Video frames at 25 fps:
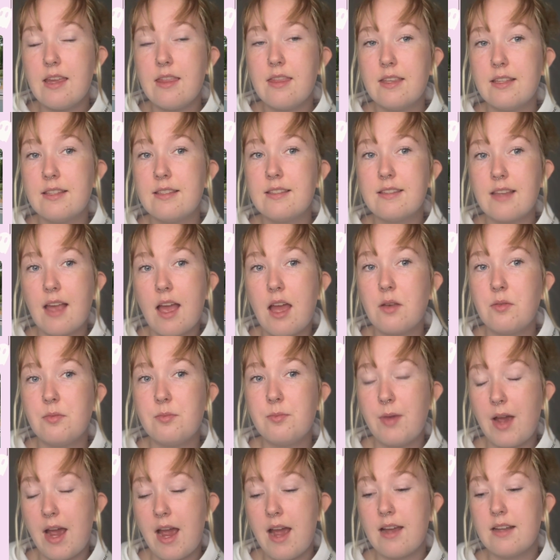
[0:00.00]
the Sad
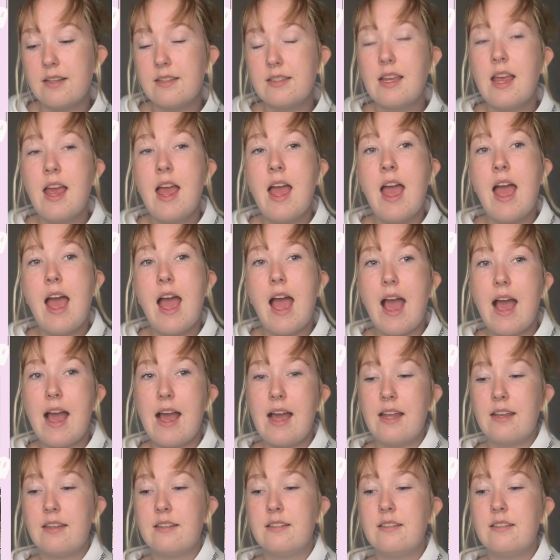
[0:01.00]
Bat and